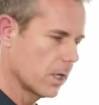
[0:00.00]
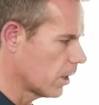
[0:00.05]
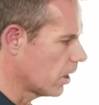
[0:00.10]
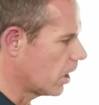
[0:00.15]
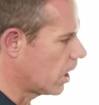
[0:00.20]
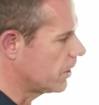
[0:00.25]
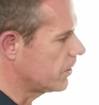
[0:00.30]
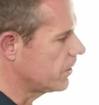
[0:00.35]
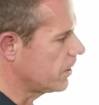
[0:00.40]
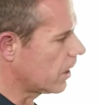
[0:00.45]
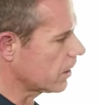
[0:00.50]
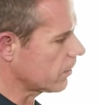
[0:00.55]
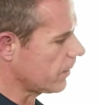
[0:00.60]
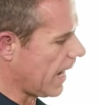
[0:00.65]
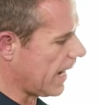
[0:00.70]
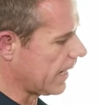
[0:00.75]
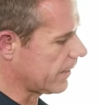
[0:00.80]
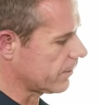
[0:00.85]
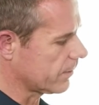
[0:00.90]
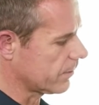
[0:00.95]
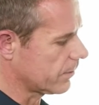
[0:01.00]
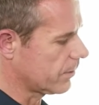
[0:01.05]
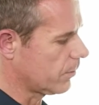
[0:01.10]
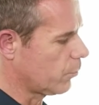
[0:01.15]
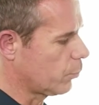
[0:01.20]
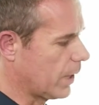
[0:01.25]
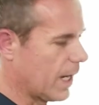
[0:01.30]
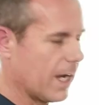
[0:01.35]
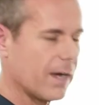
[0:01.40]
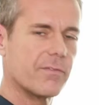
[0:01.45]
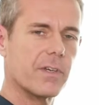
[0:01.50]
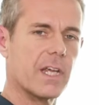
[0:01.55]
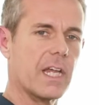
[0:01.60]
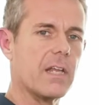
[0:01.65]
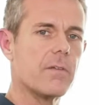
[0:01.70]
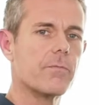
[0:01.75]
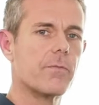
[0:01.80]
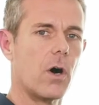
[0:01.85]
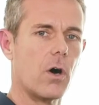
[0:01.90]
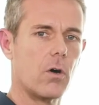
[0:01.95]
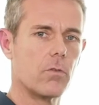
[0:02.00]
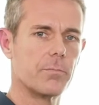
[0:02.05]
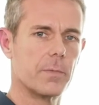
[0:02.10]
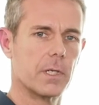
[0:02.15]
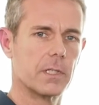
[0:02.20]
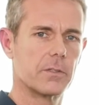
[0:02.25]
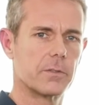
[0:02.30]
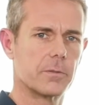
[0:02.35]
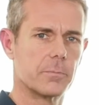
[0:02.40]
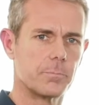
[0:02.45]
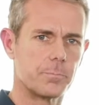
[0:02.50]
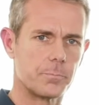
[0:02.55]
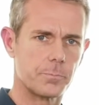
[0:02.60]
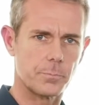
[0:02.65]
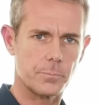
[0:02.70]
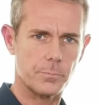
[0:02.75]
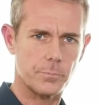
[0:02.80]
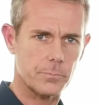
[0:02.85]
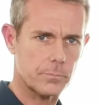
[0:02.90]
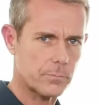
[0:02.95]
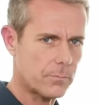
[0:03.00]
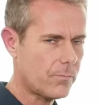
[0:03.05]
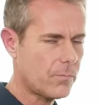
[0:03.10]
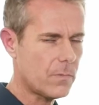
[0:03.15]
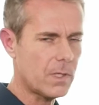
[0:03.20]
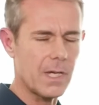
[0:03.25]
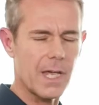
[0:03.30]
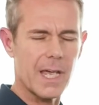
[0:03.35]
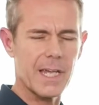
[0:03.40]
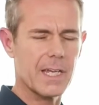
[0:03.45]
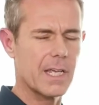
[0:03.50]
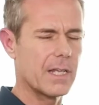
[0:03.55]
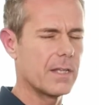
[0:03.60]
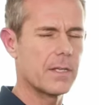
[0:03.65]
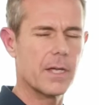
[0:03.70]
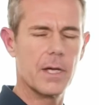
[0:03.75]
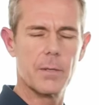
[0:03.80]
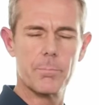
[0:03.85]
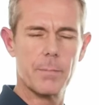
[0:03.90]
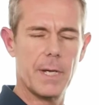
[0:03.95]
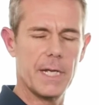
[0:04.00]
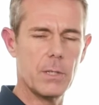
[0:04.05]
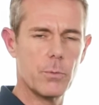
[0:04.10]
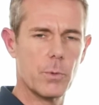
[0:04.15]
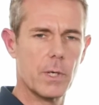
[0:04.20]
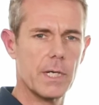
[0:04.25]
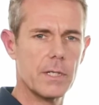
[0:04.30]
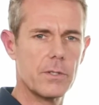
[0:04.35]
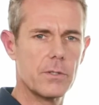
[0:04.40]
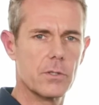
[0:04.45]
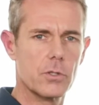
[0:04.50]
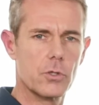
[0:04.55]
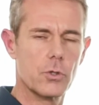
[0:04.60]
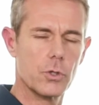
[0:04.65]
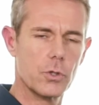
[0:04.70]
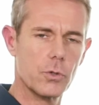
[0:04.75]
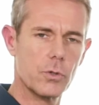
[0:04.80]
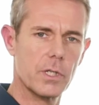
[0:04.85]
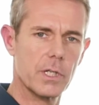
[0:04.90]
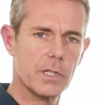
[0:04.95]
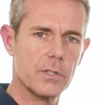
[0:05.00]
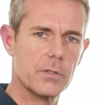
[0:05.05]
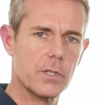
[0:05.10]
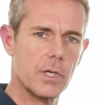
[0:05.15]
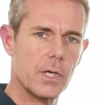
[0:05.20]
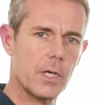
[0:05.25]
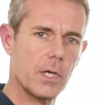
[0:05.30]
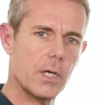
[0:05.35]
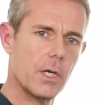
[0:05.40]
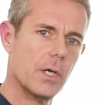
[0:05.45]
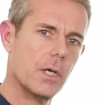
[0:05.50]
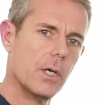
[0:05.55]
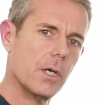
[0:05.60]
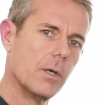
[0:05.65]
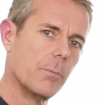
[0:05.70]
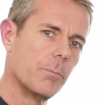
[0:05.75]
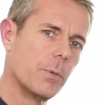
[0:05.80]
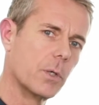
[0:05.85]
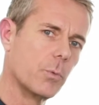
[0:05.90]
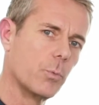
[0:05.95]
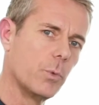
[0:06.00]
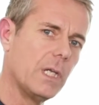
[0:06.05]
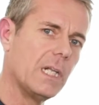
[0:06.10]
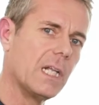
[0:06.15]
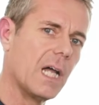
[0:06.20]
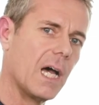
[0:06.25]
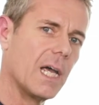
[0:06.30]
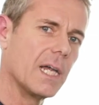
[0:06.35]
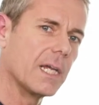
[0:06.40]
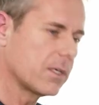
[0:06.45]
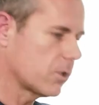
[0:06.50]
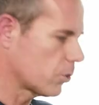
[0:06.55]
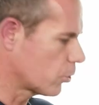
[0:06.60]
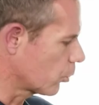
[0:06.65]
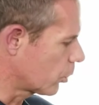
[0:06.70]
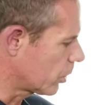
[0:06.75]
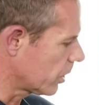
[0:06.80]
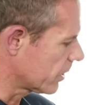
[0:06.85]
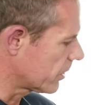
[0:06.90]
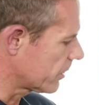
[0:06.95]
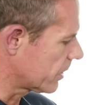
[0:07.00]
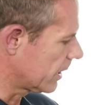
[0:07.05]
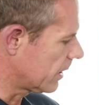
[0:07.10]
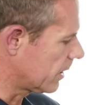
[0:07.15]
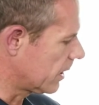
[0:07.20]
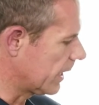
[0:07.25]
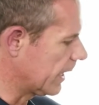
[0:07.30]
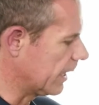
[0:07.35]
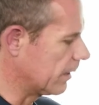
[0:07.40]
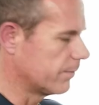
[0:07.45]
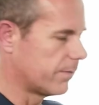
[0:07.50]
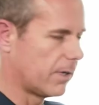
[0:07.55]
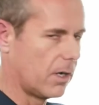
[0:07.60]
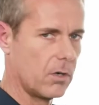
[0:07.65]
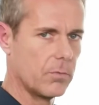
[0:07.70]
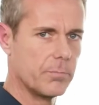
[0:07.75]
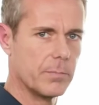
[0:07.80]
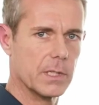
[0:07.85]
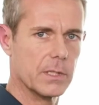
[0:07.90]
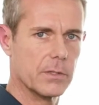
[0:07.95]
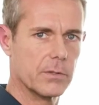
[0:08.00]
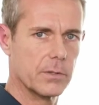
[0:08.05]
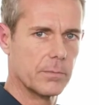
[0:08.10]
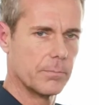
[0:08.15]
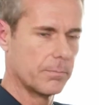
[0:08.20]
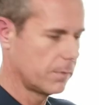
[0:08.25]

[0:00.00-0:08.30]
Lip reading: On the other axis, we have involvement. Again, there are many ways to do this, but we like to consider involvement.